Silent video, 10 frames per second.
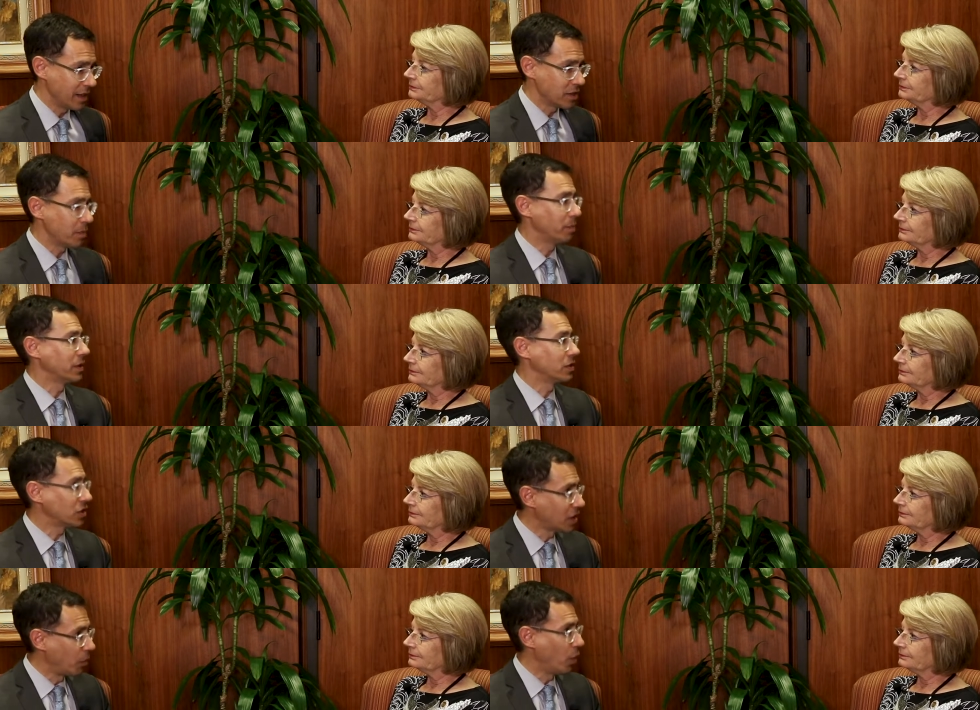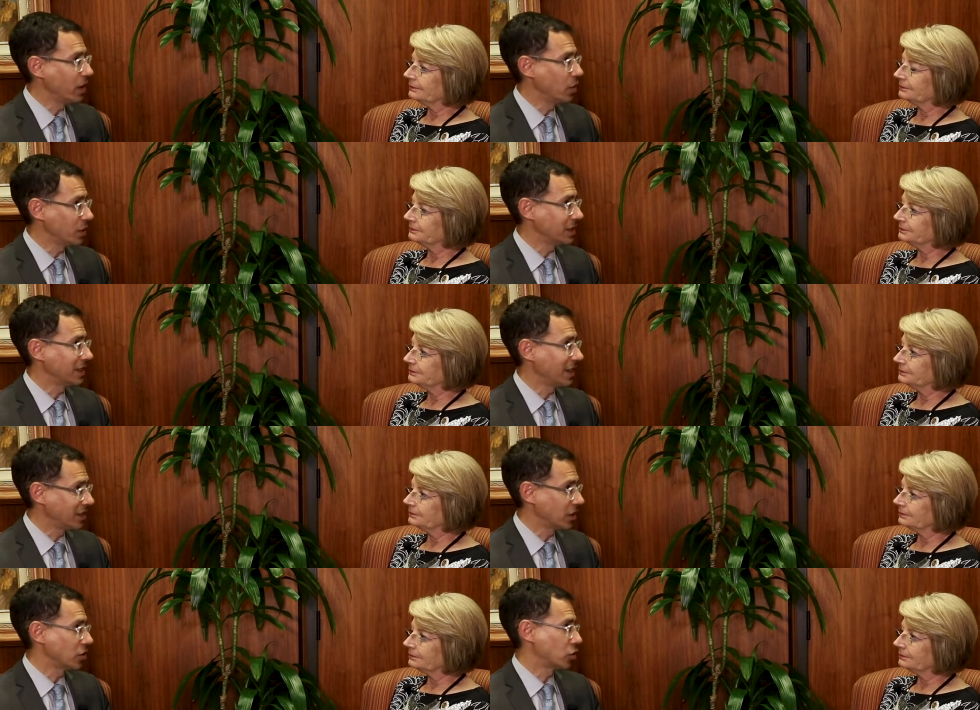Speaker 1: and but someone who has
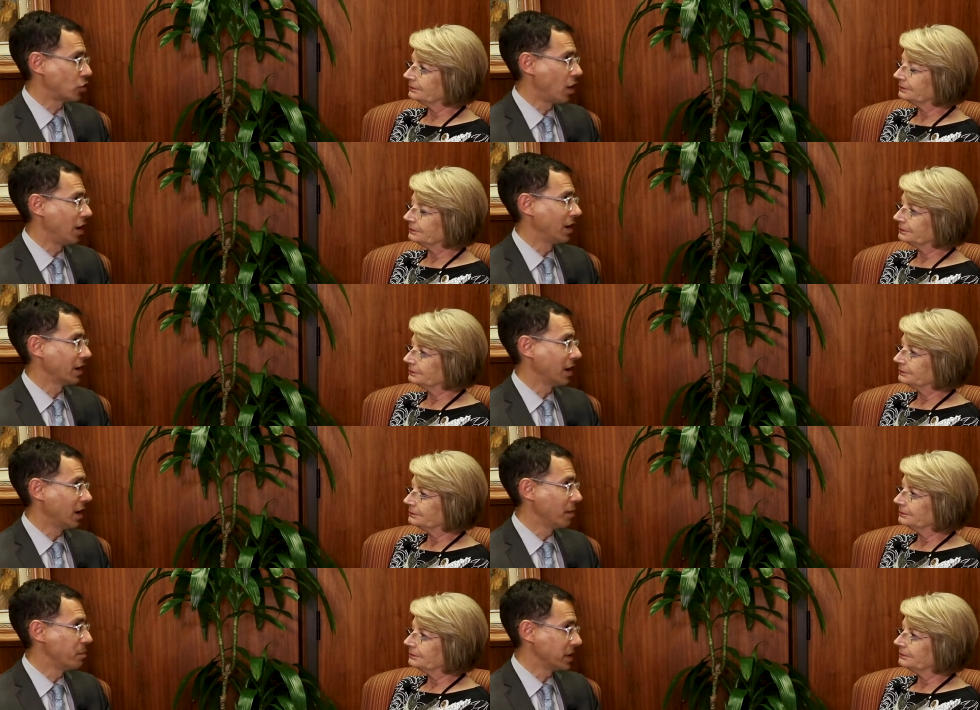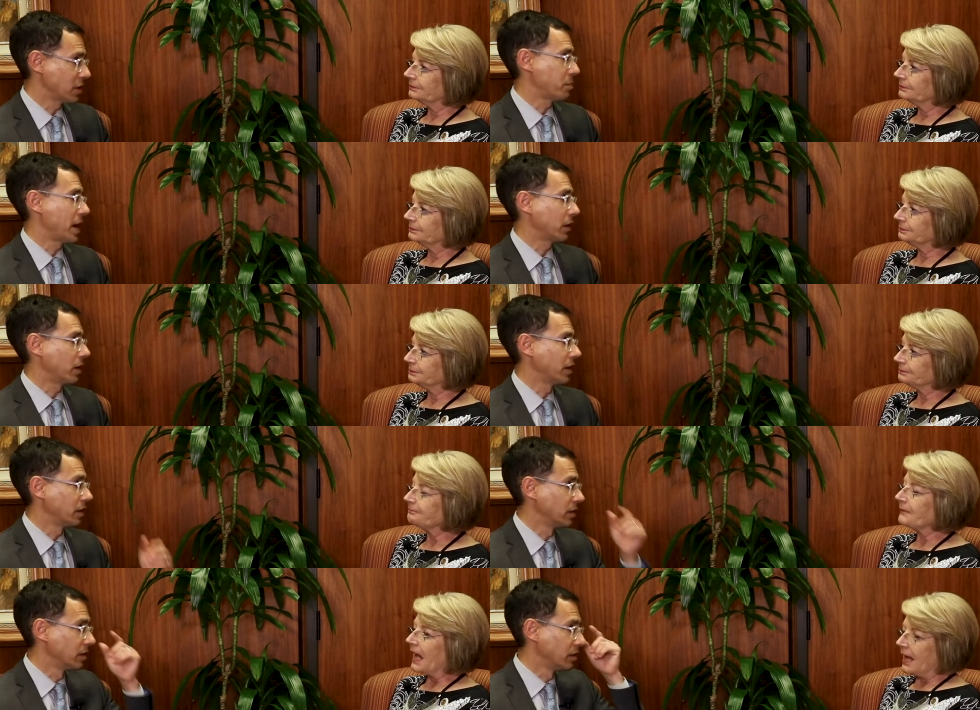such a strong uh, business
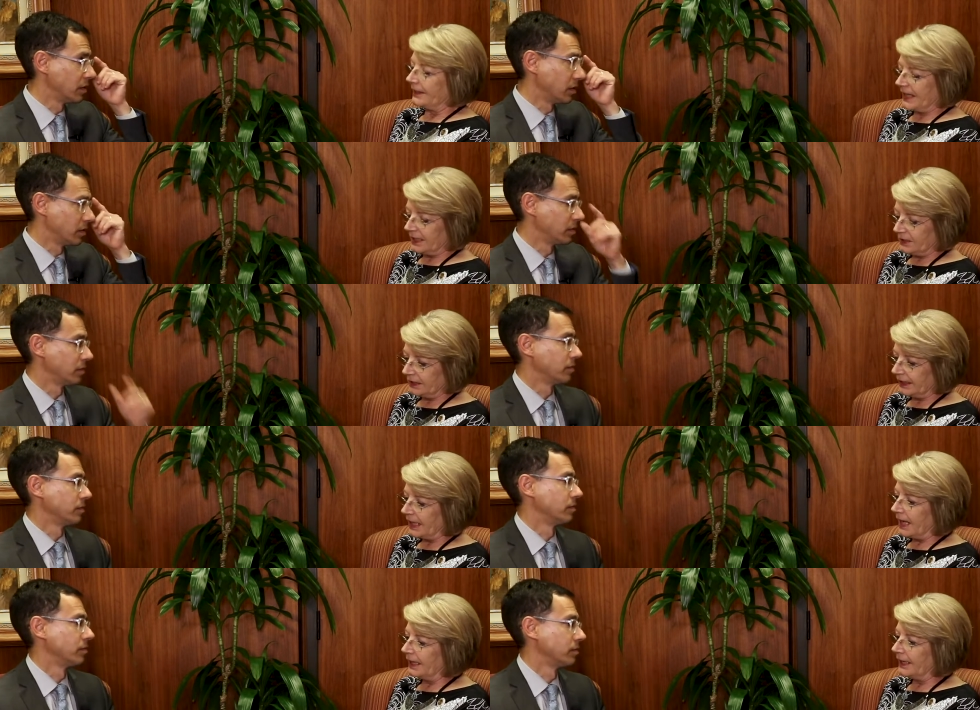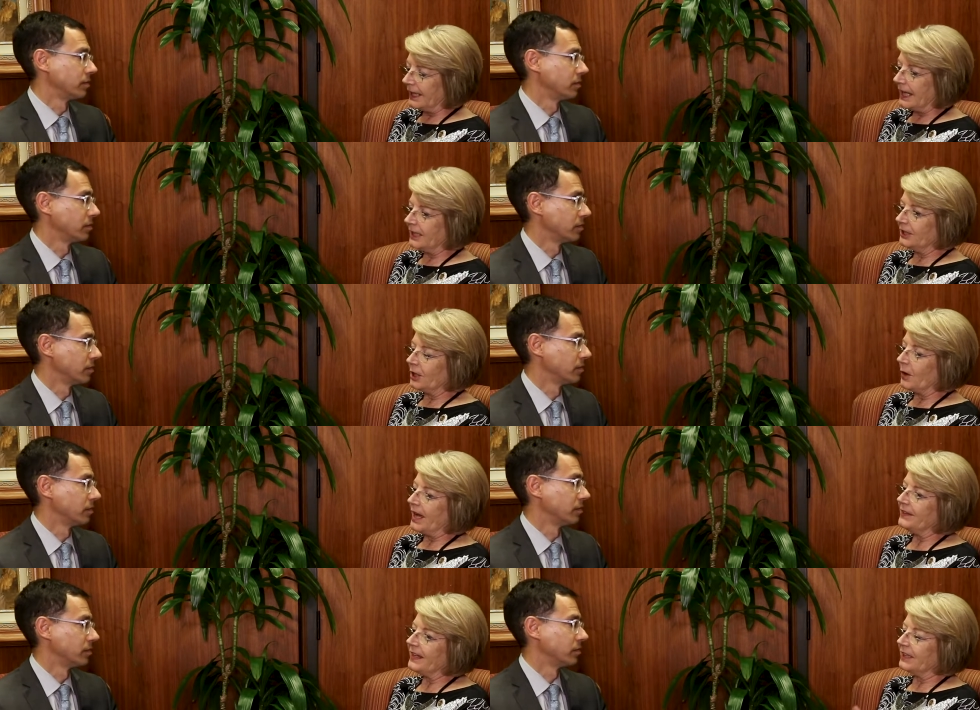background.
Speaker 2: Thank you, Glenn. Uh, you know,
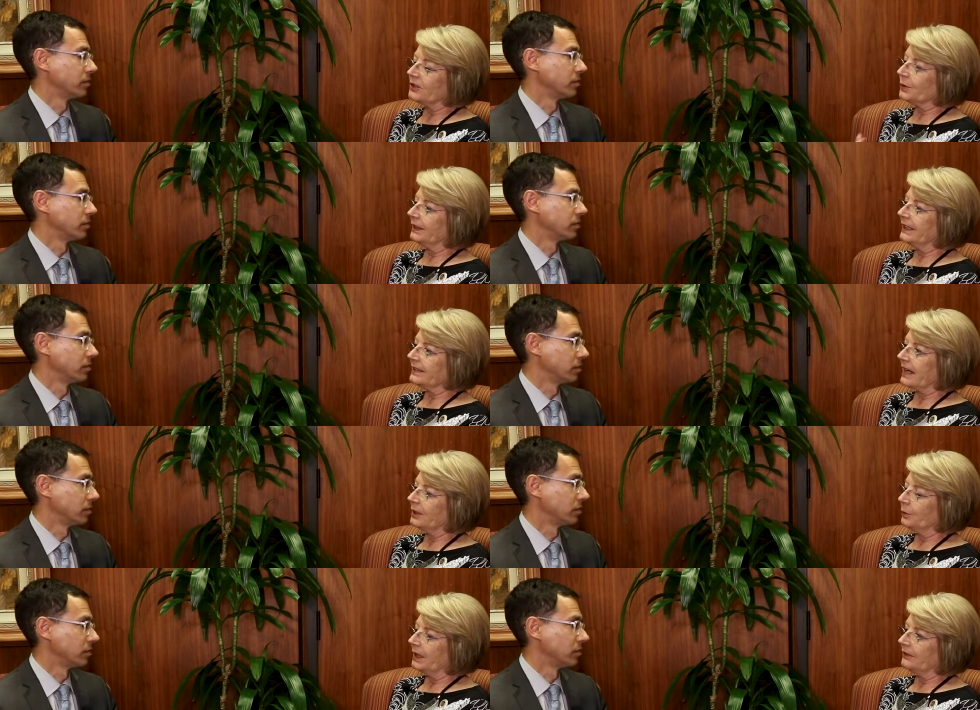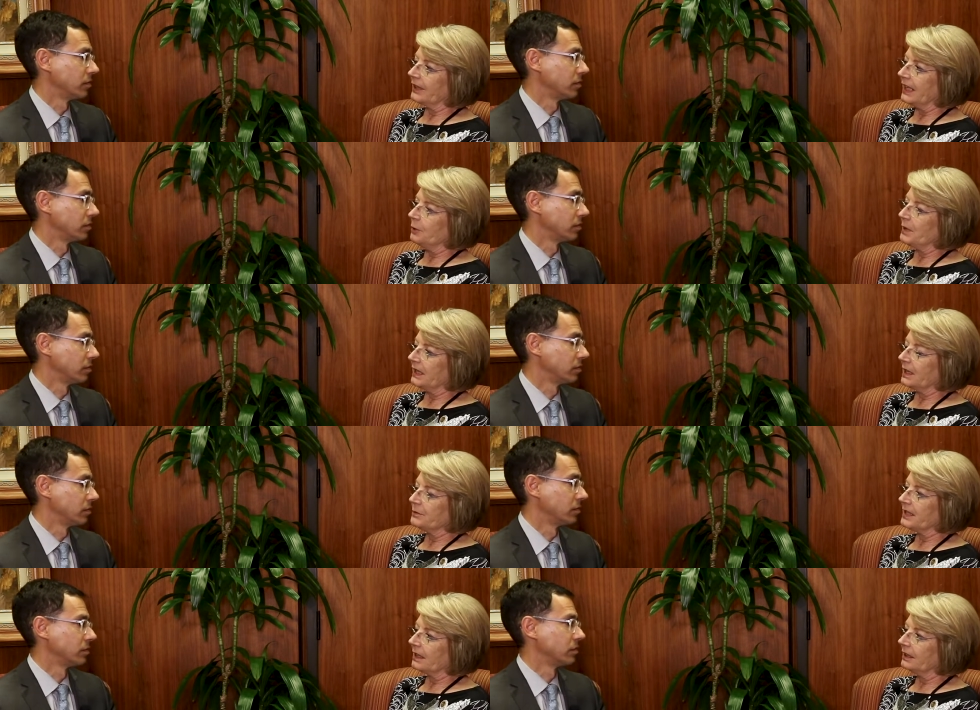I think it's really exciting whenever anybody
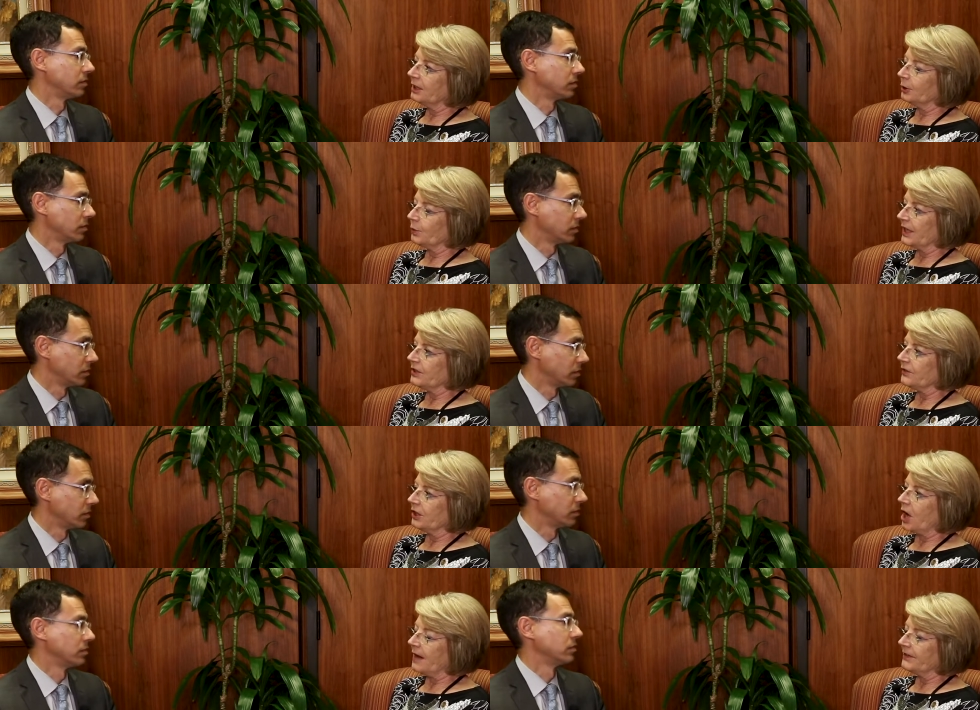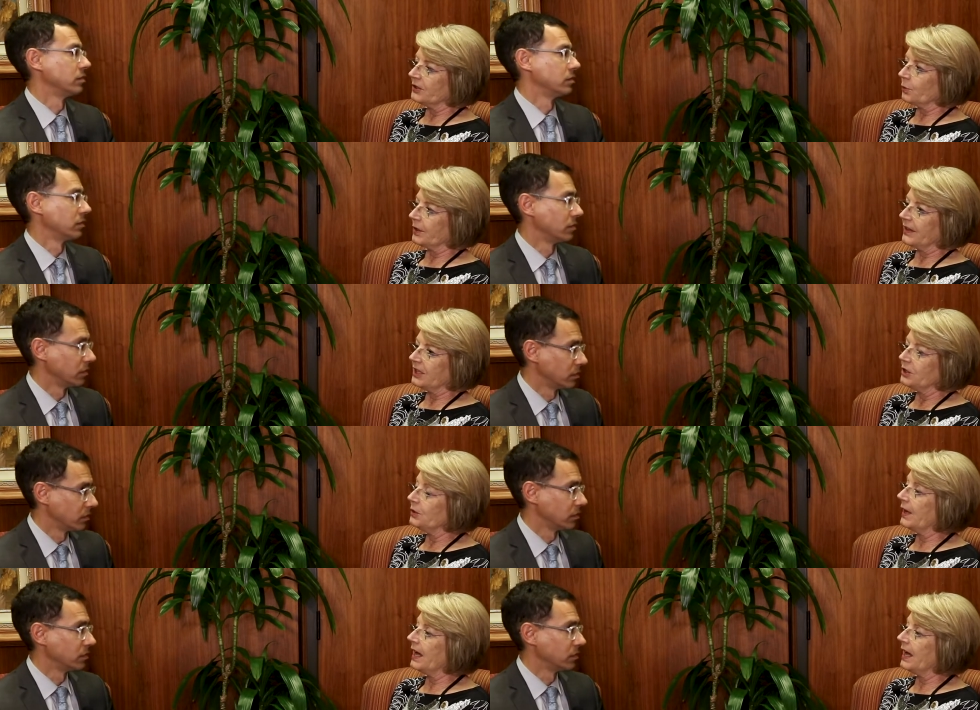comes down here and runs for an office where they do